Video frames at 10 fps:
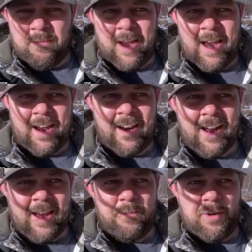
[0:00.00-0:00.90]
man. And
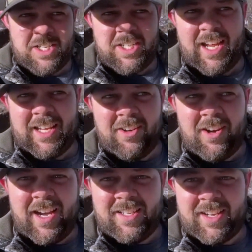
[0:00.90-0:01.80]
I appreciate you
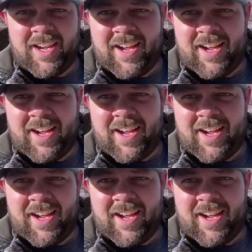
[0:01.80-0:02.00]
guys